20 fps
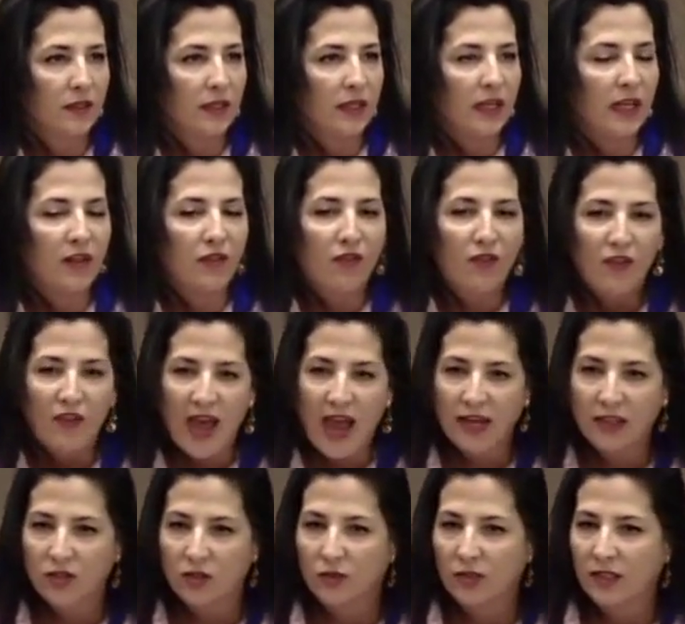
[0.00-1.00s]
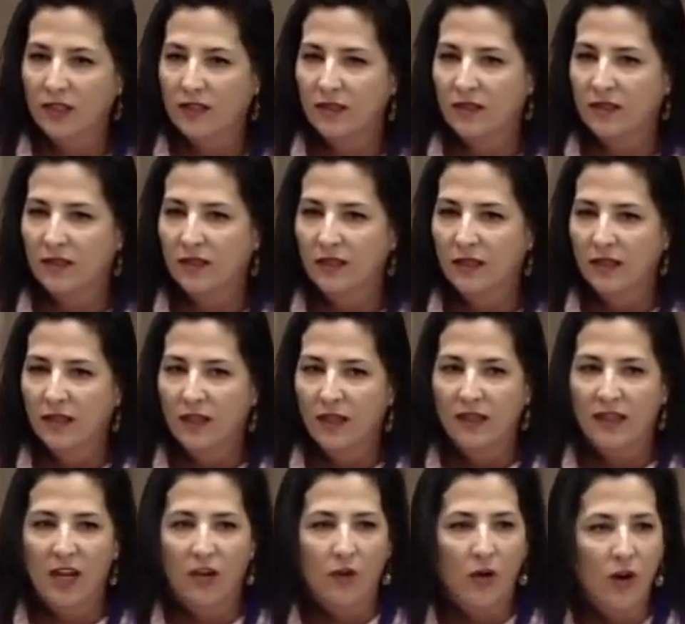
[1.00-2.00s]
in factories
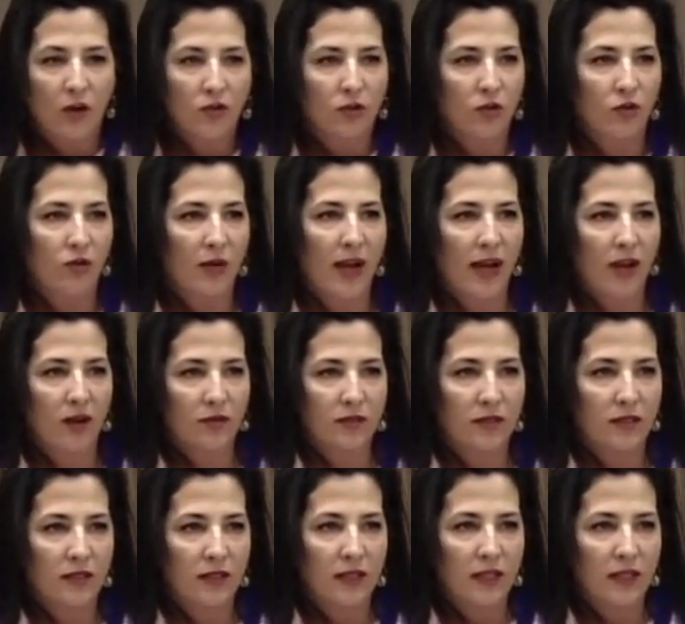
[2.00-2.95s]
that are underground,